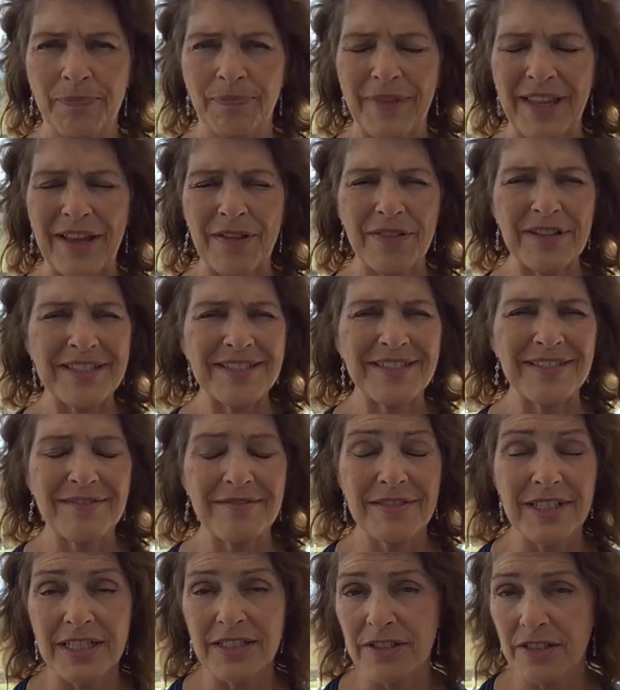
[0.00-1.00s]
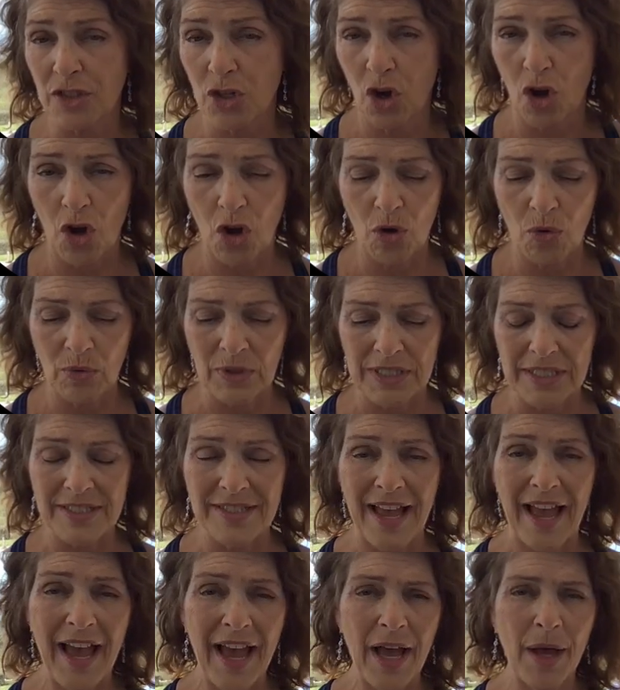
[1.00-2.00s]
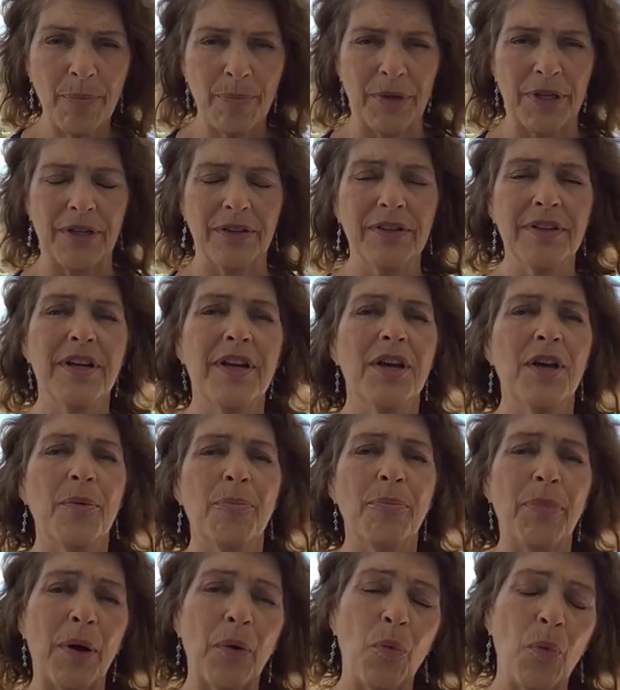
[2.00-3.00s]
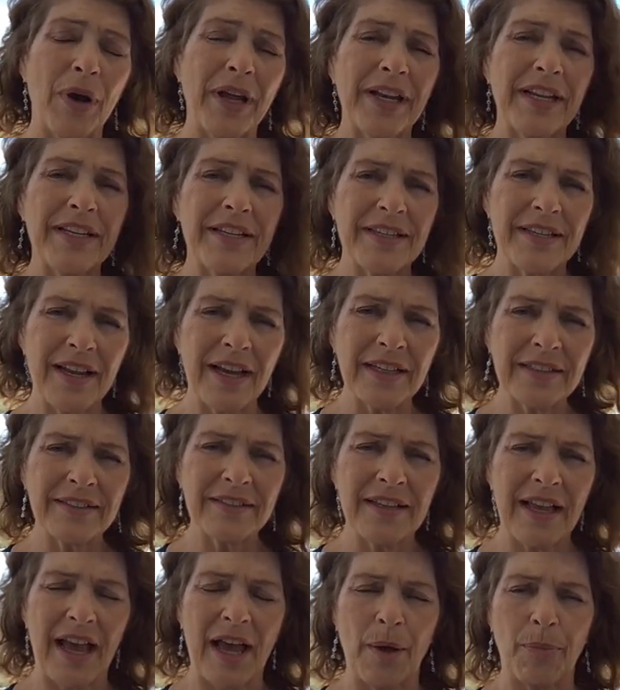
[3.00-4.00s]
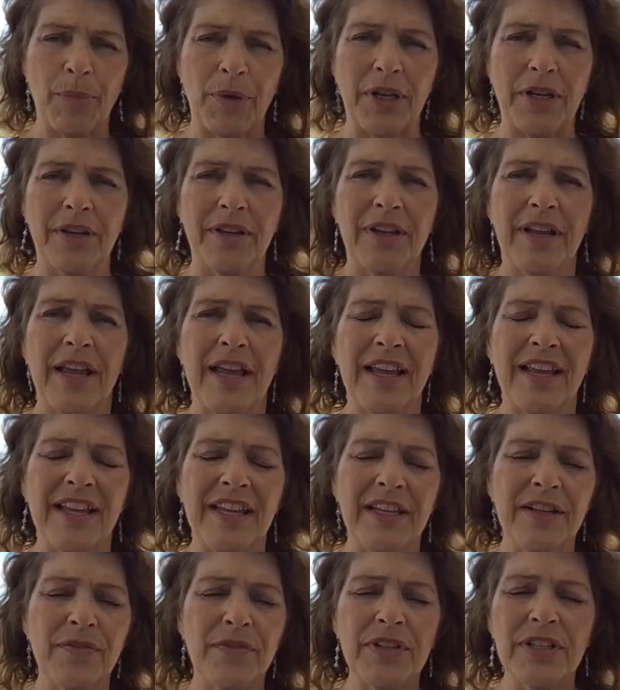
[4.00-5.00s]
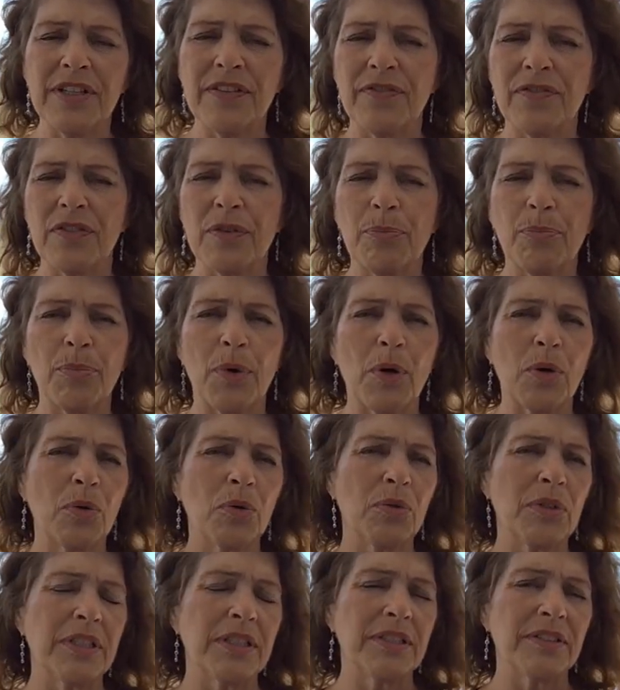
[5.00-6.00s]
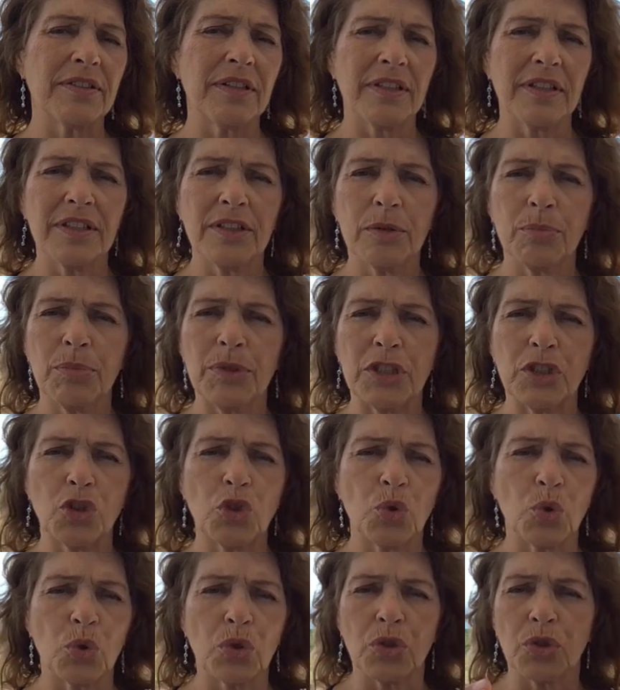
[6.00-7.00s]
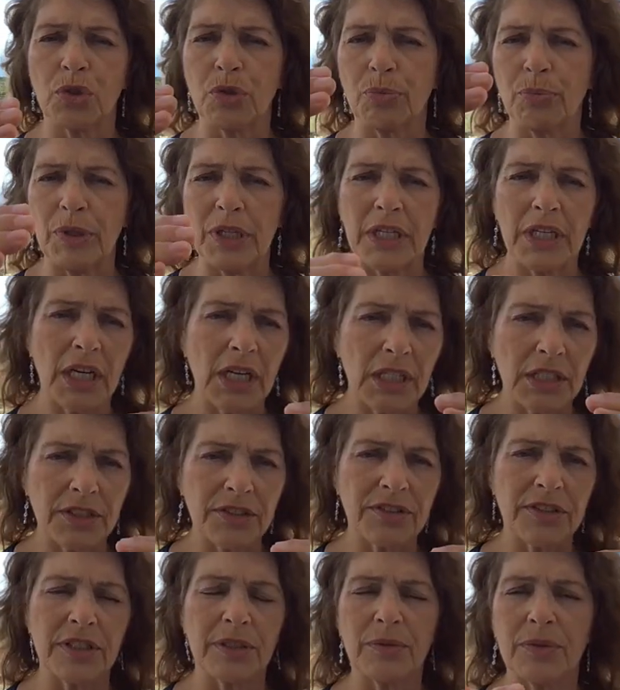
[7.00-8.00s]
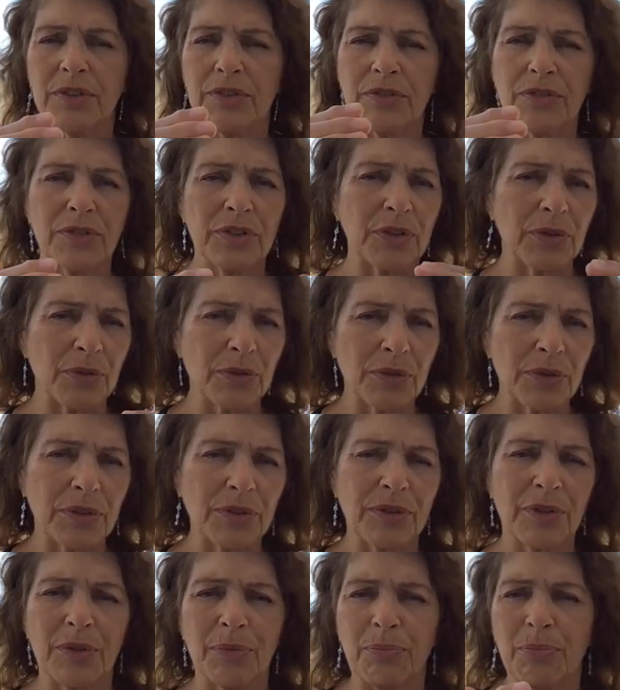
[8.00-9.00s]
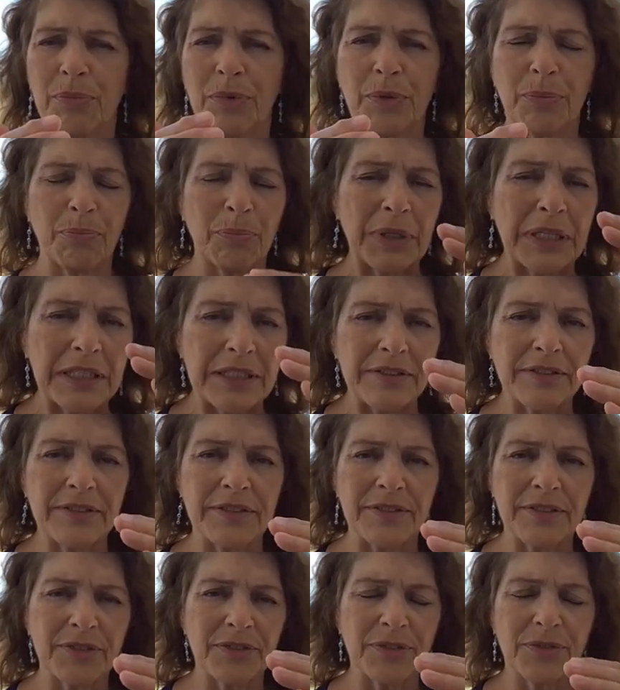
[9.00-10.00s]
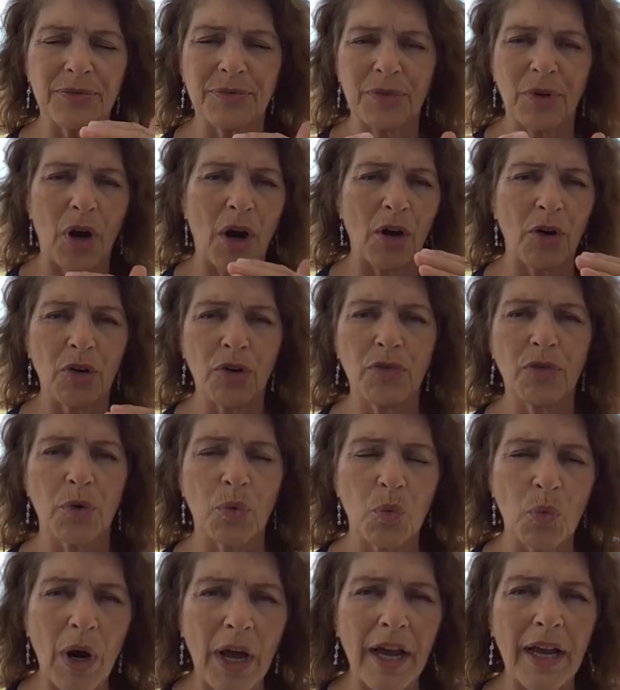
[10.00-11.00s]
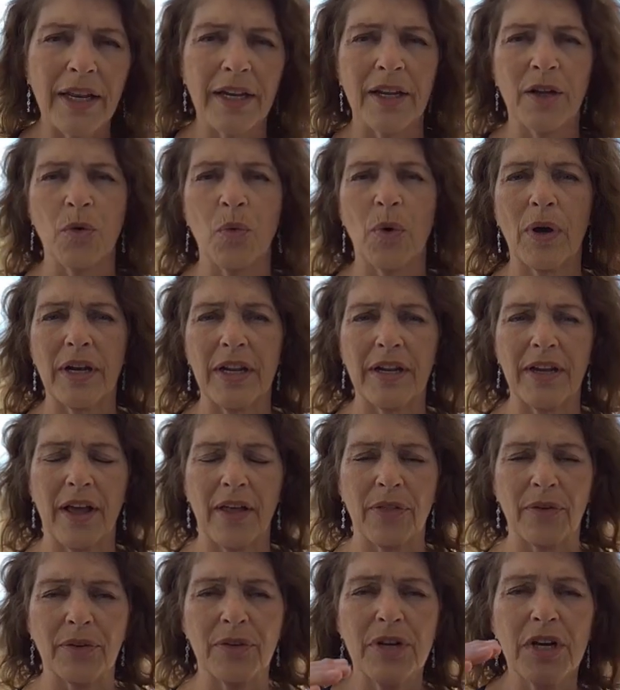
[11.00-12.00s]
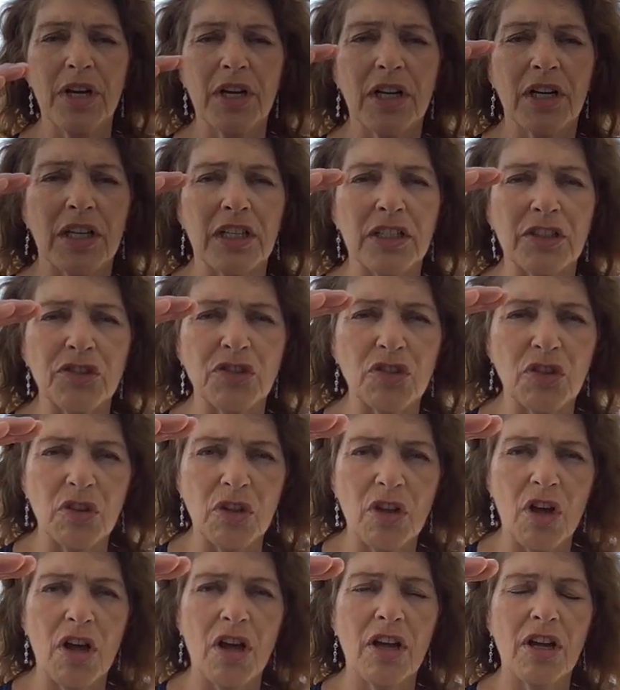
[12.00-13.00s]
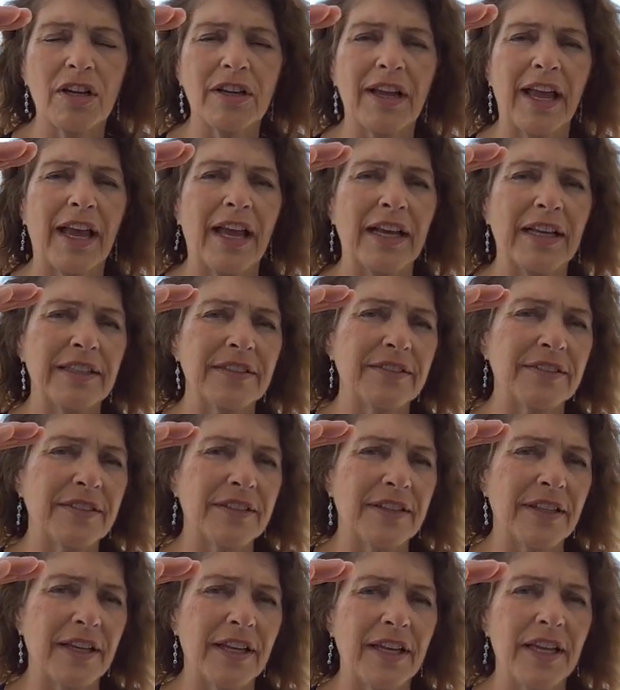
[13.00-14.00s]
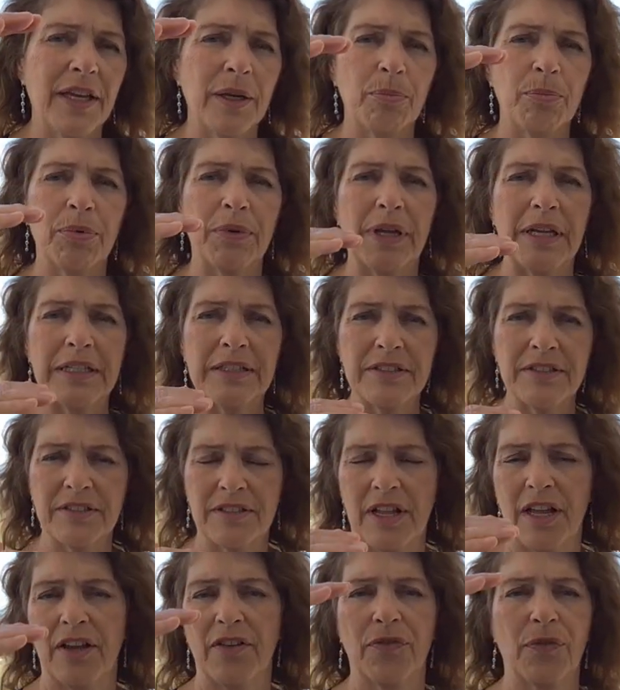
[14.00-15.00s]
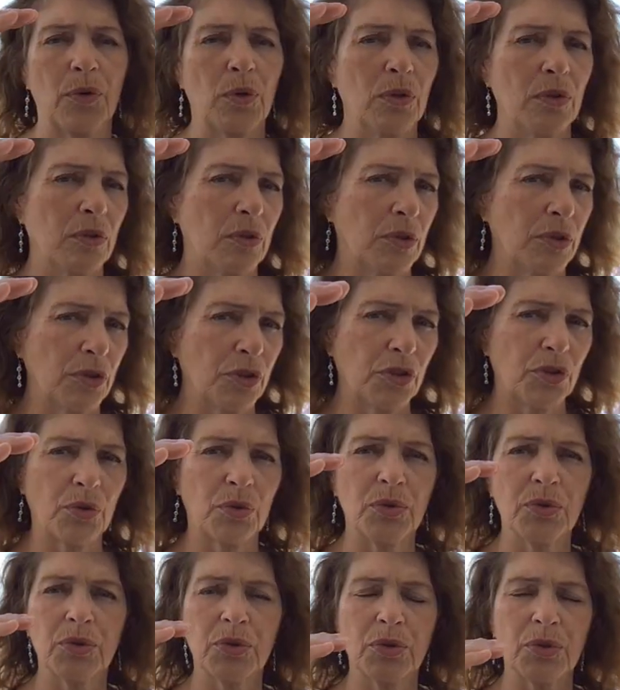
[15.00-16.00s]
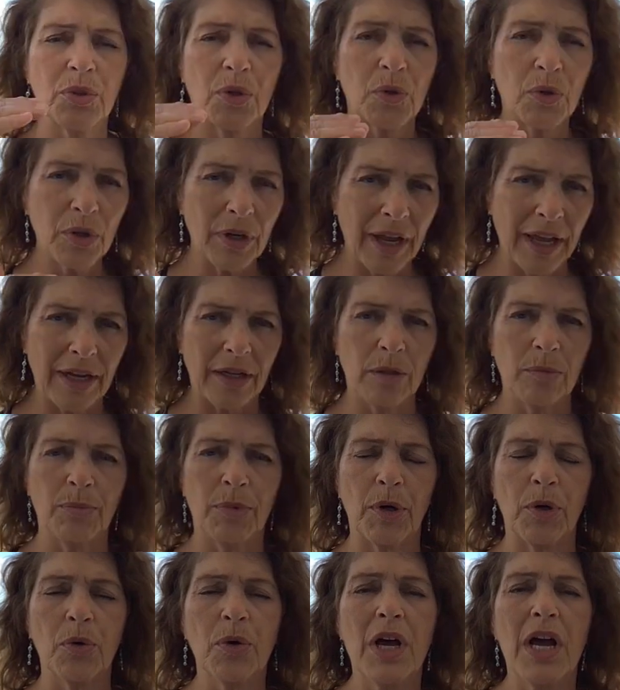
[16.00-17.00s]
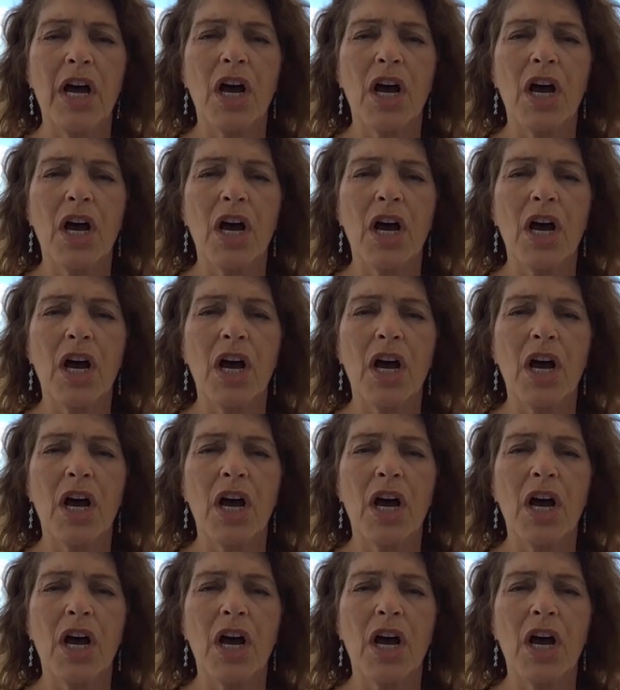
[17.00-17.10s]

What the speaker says: Now, this doesn't always happen, but when it does happen, even if the bone is a little bit shorter because there was, the pieces are overriding one another, as long as the hip and stifle or shoulder or elbow